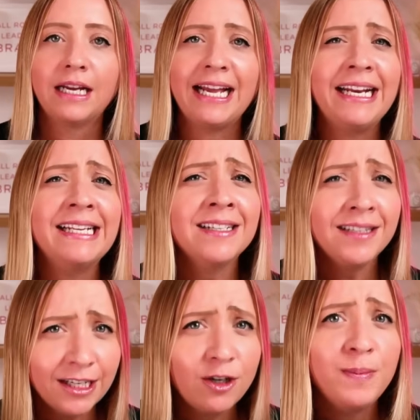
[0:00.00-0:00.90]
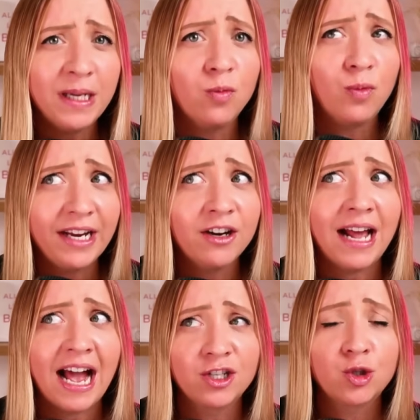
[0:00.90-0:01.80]
It is a little bit weird,
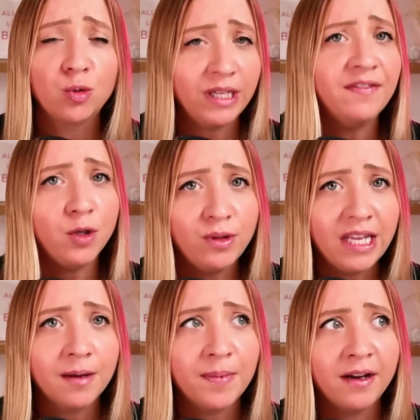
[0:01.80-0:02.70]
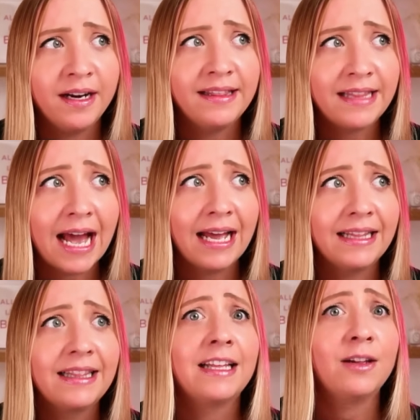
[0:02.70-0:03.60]
actually, if you think about it, that
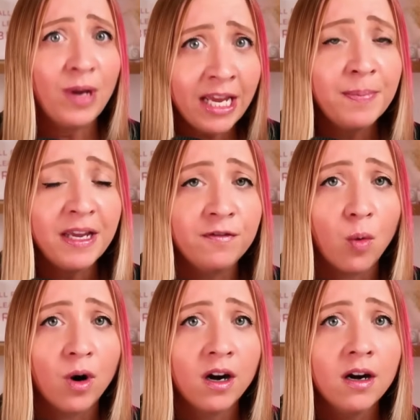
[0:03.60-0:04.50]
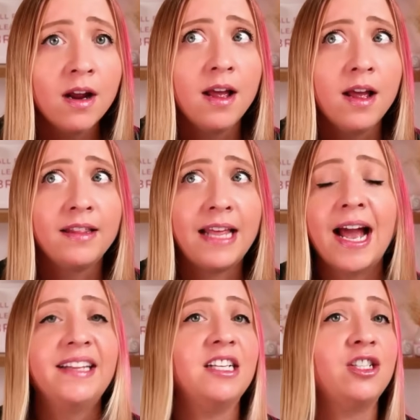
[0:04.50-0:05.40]
the week before they
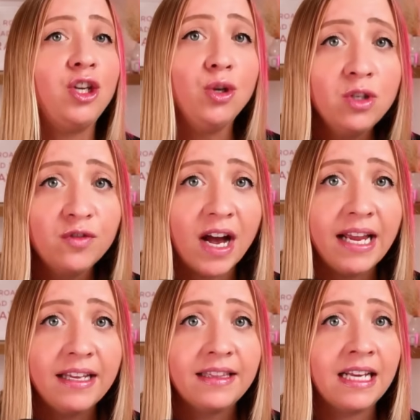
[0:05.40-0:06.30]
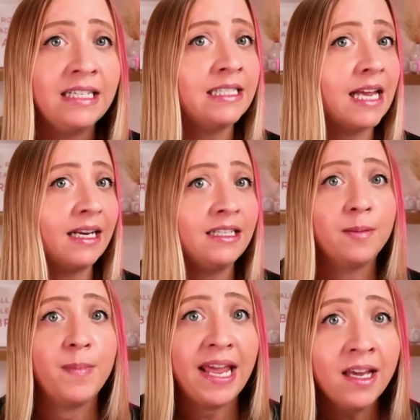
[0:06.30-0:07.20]
had this huge fight, they decided to
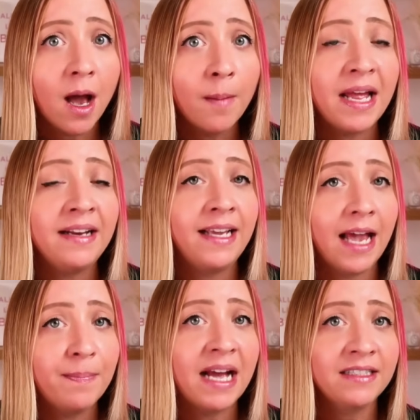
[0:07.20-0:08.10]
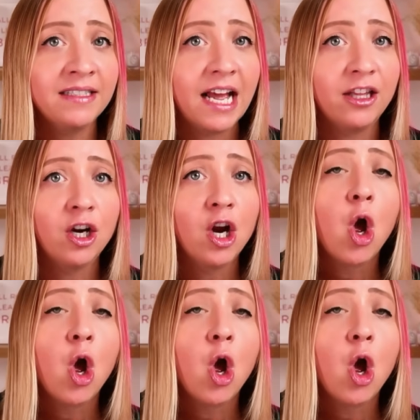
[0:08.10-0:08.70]
make up and get back together,